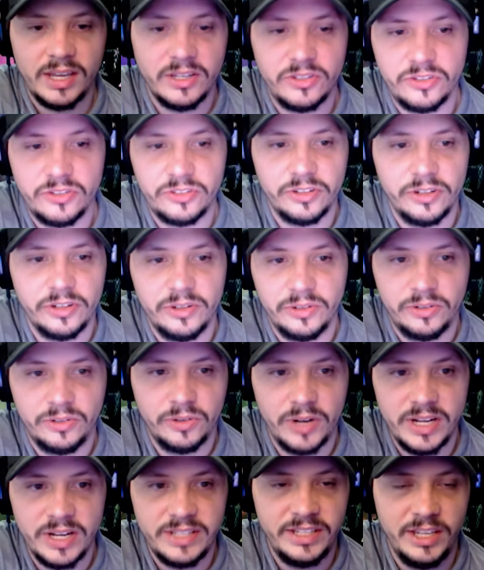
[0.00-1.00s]
so
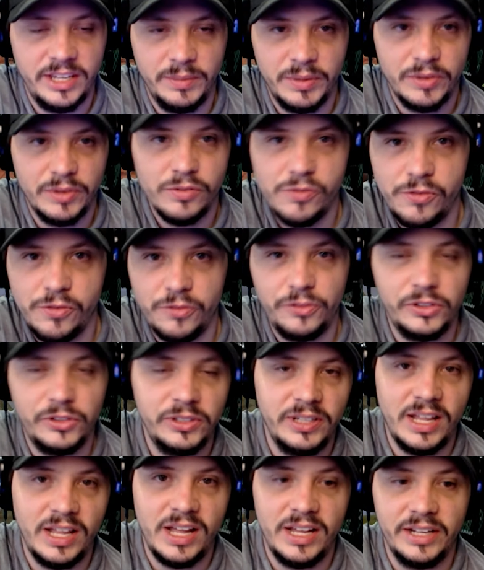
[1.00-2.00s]
Grey Demon,
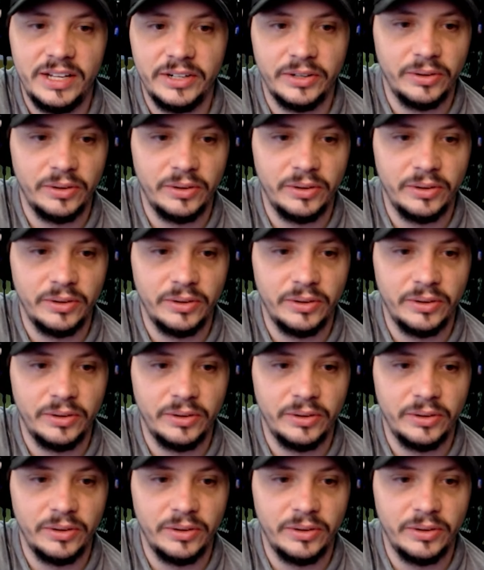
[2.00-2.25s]
full auto.